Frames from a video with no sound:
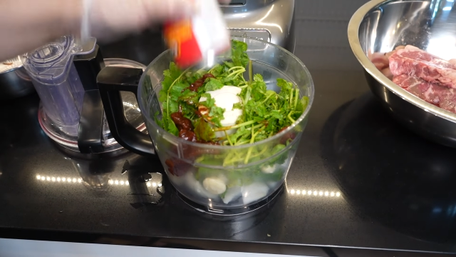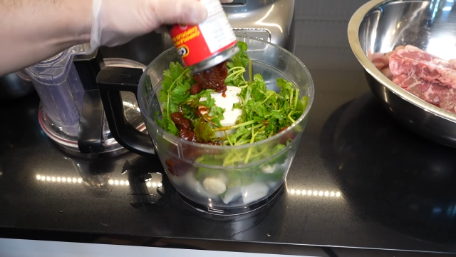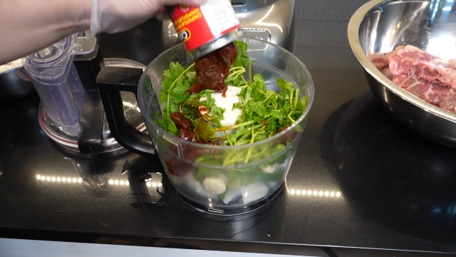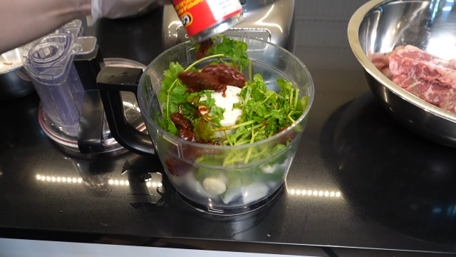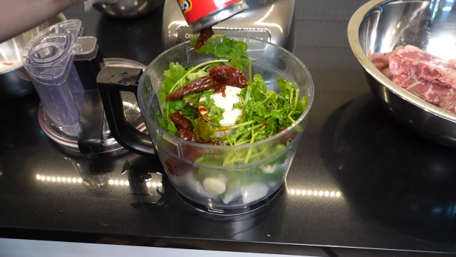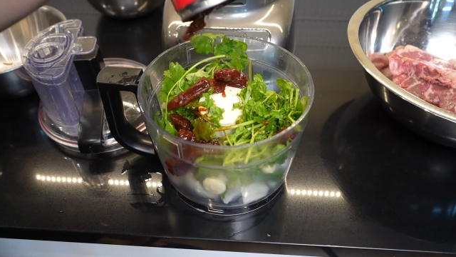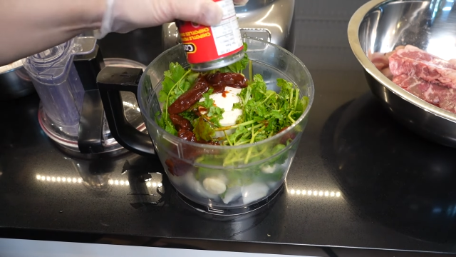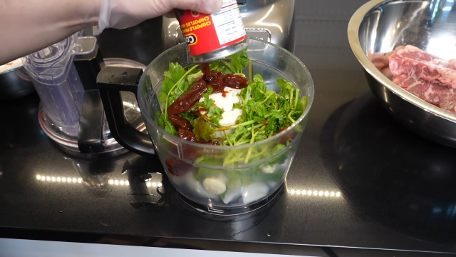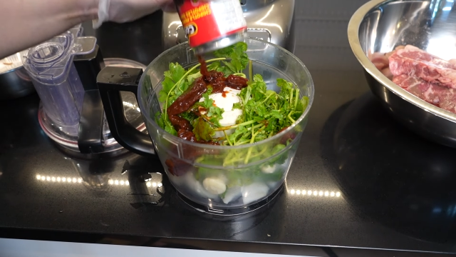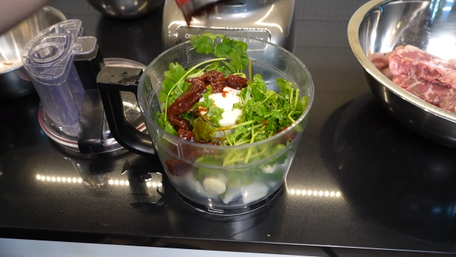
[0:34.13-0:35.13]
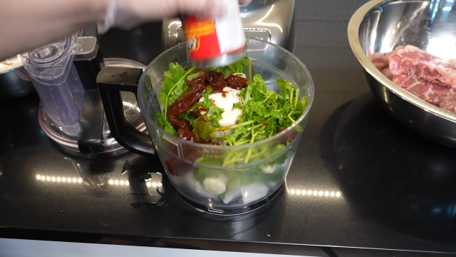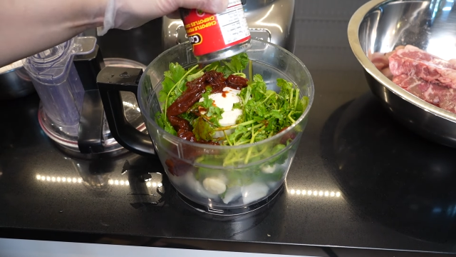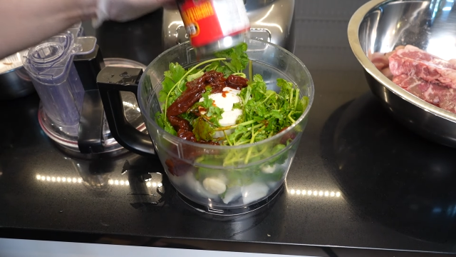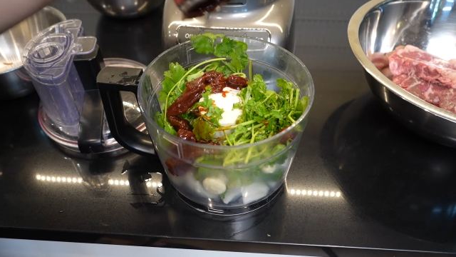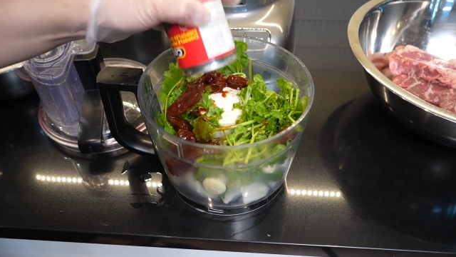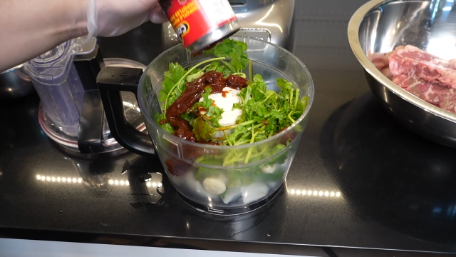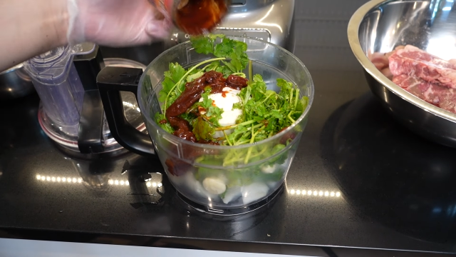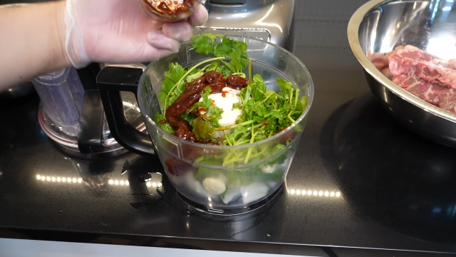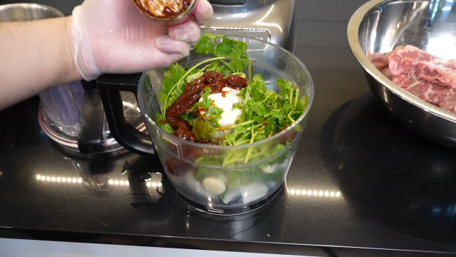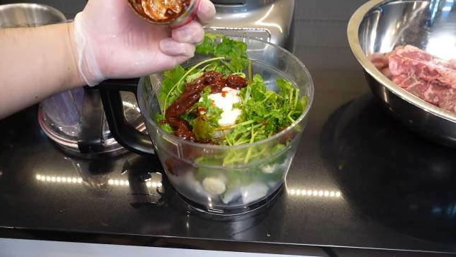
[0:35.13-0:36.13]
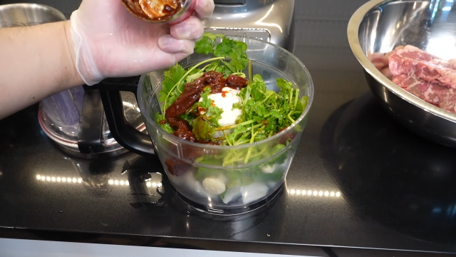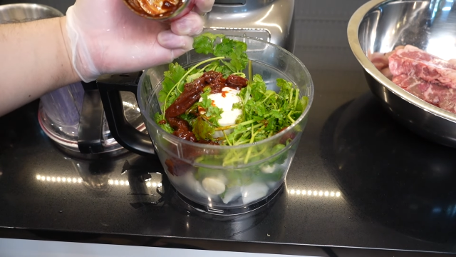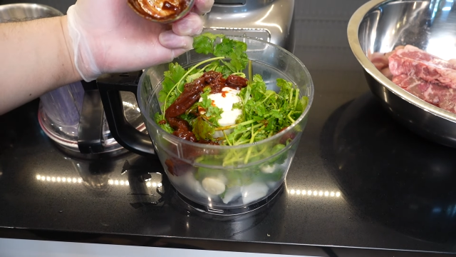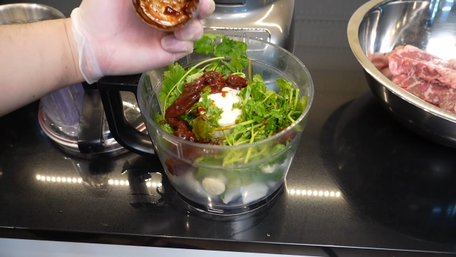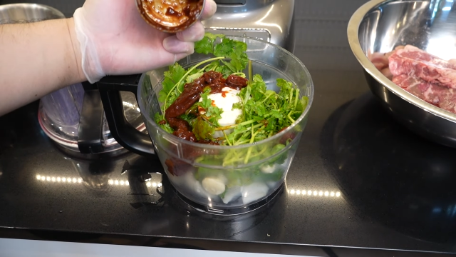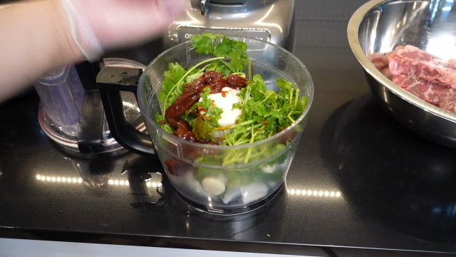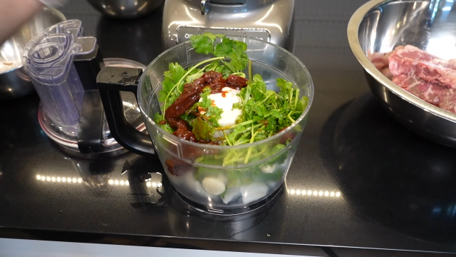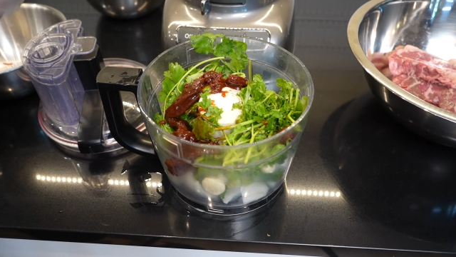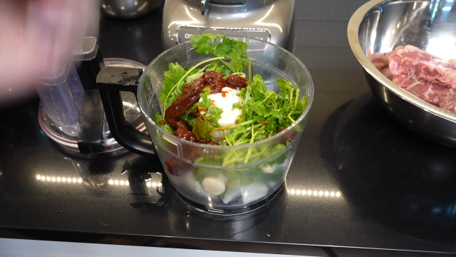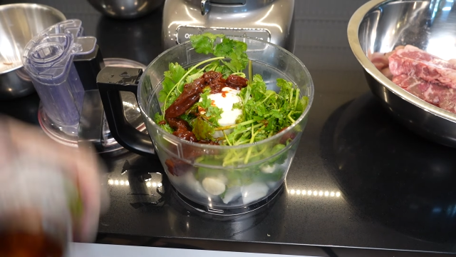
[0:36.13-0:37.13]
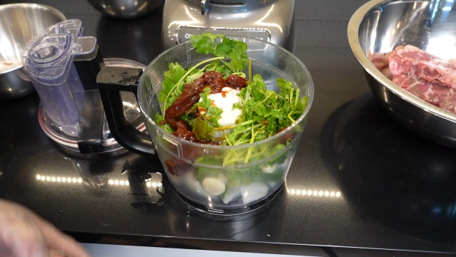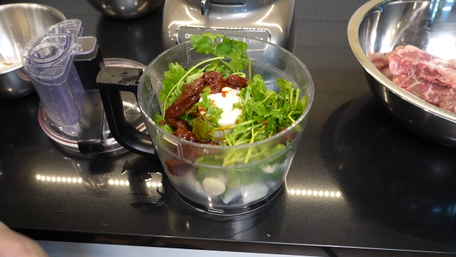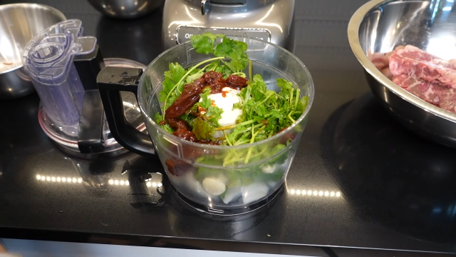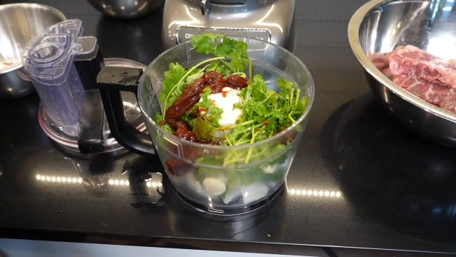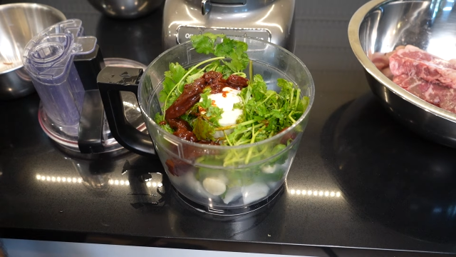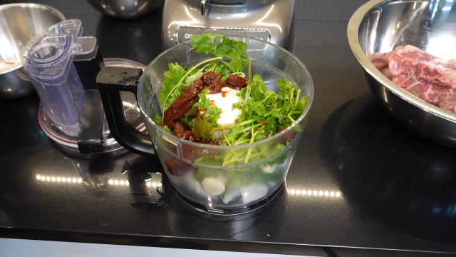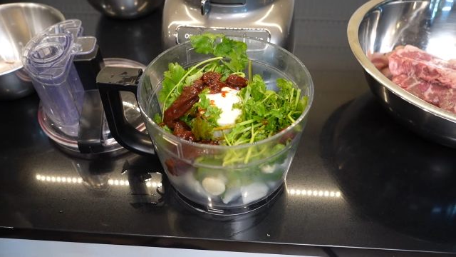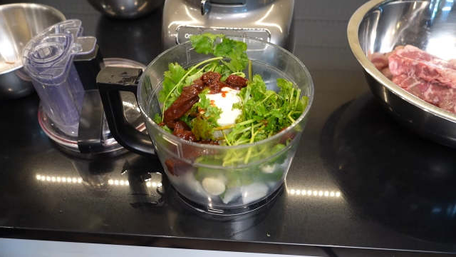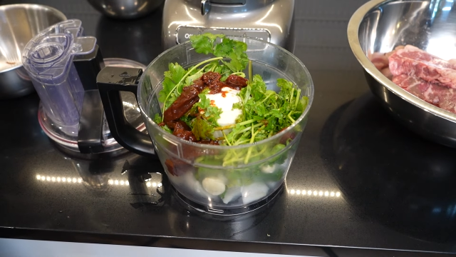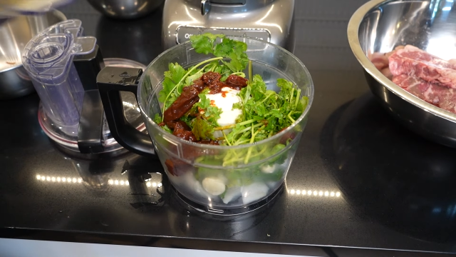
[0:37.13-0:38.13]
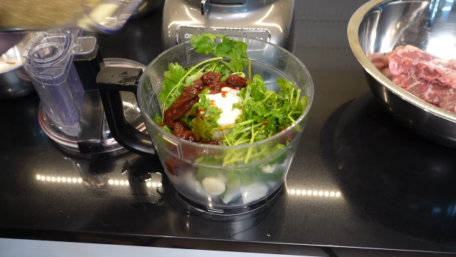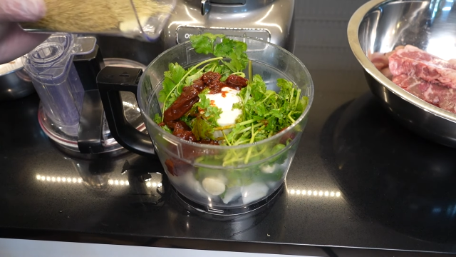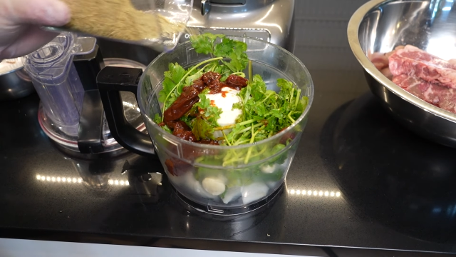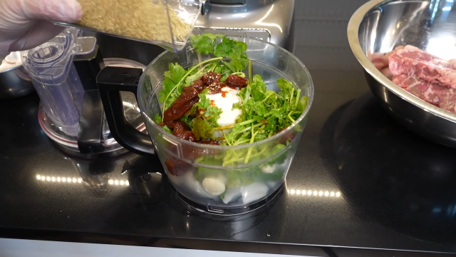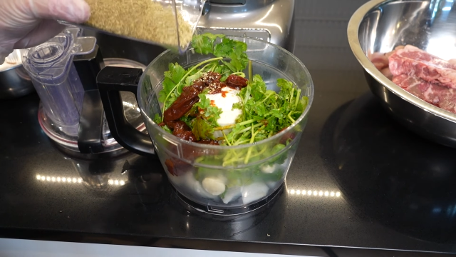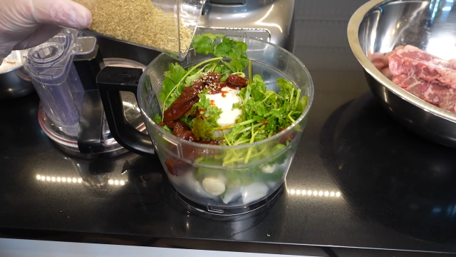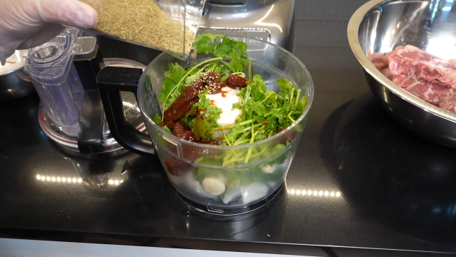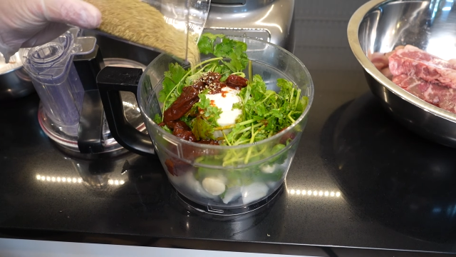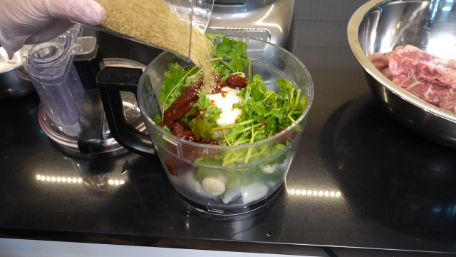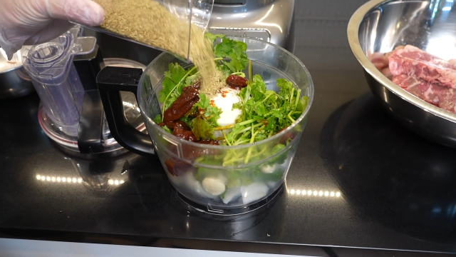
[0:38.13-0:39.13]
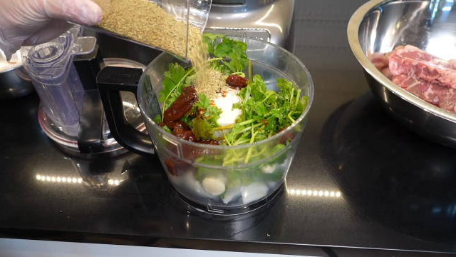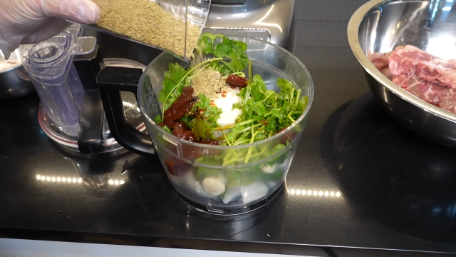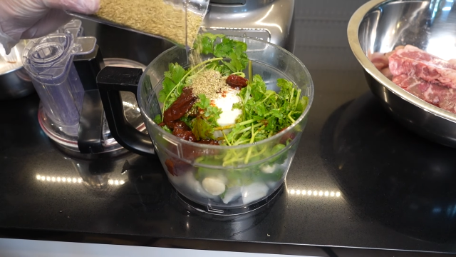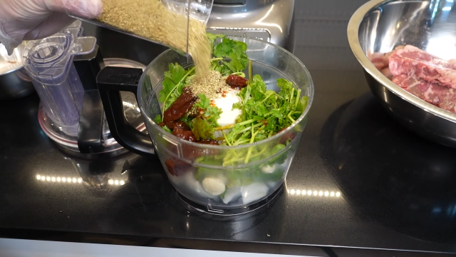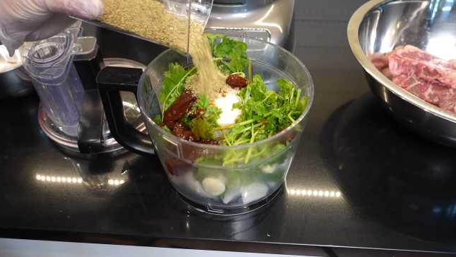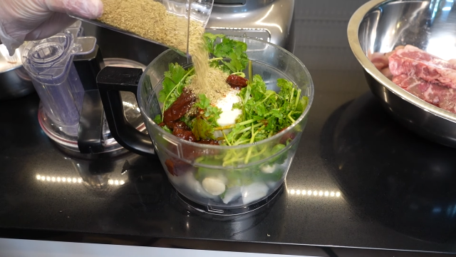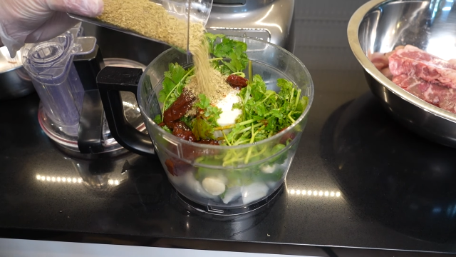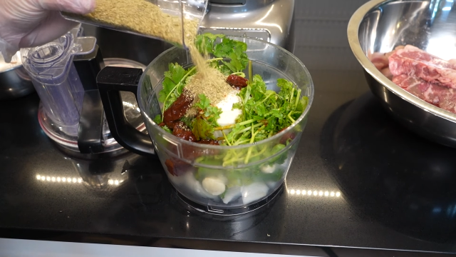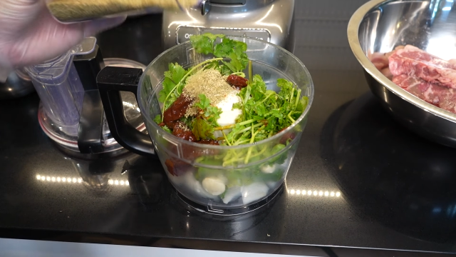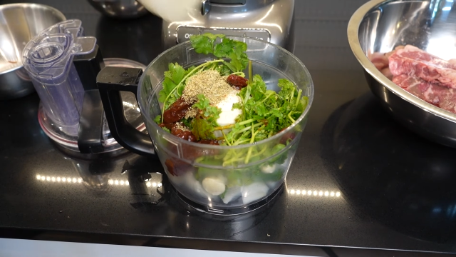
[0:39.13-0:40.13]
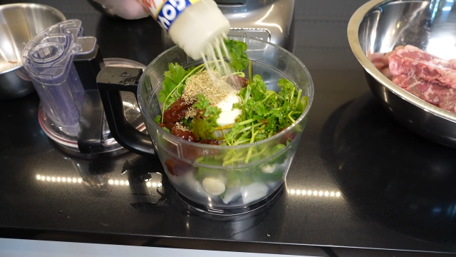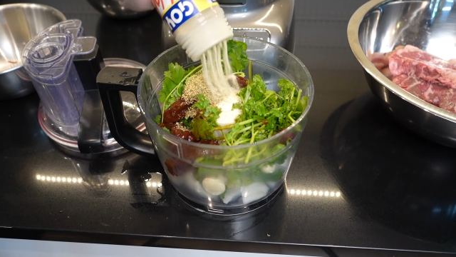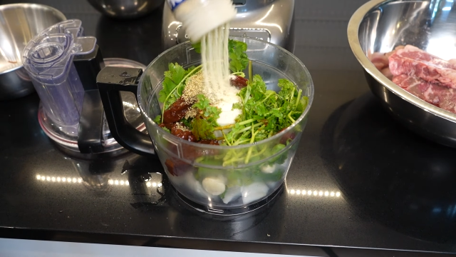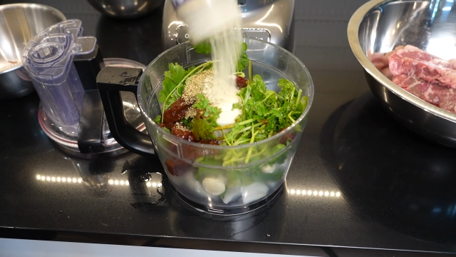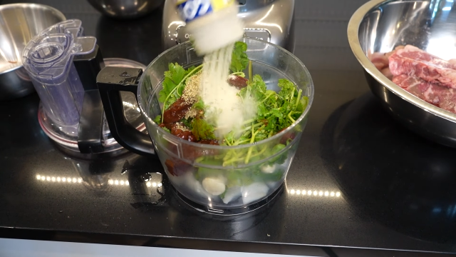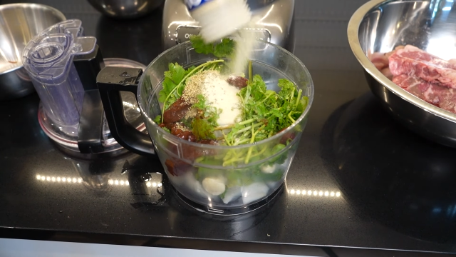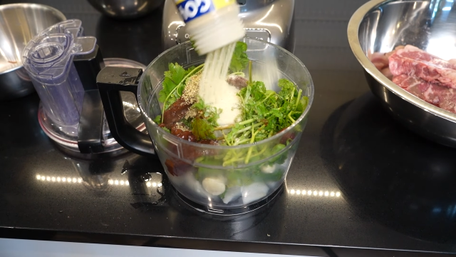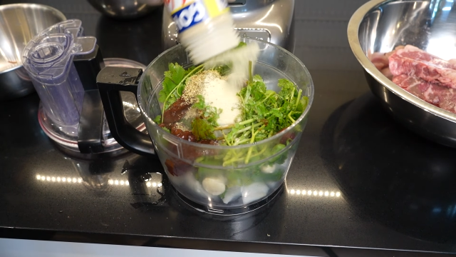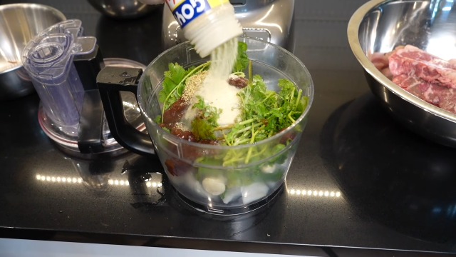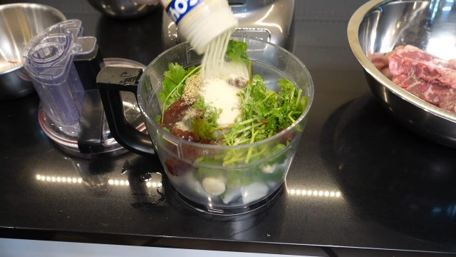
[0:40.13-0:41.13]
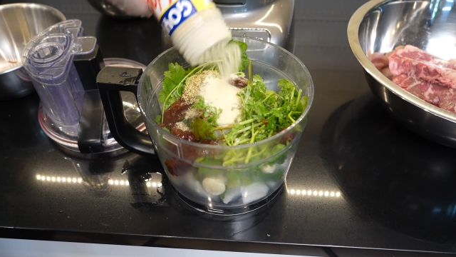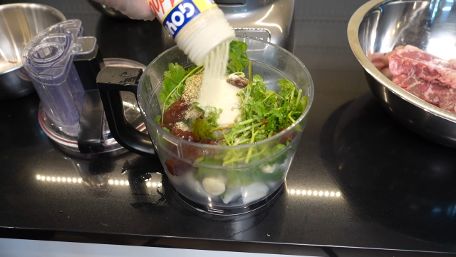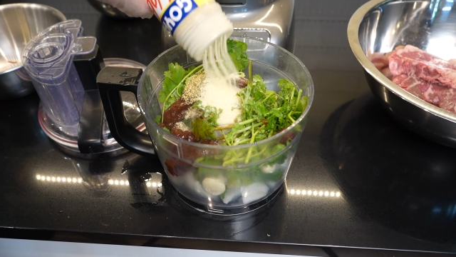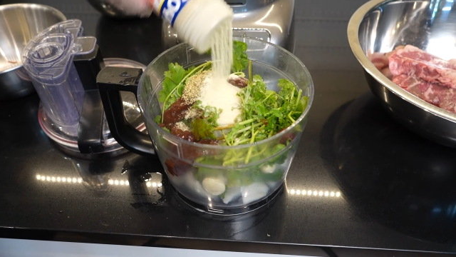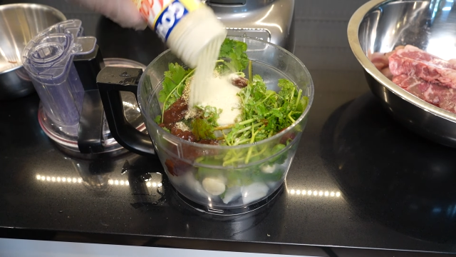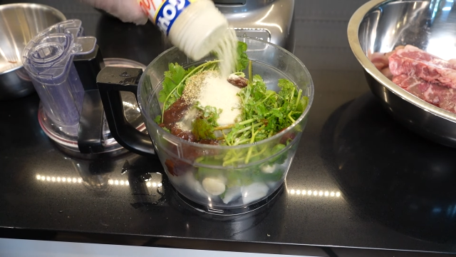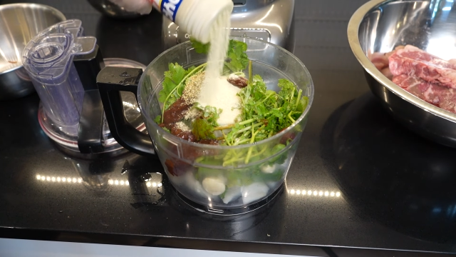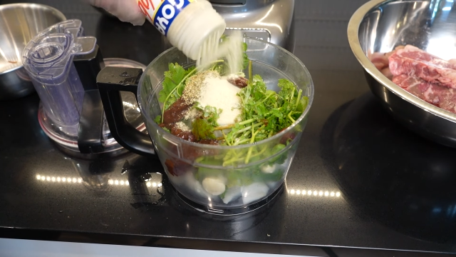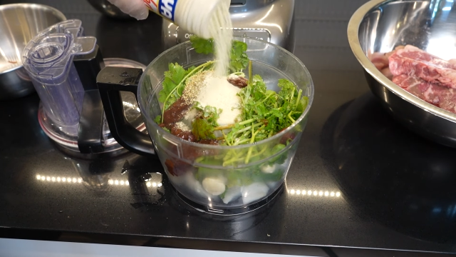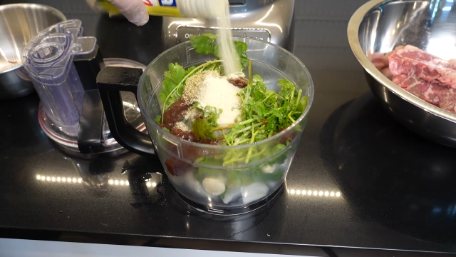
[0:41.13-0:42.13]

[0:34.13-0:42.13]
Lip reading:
(no speaker visible)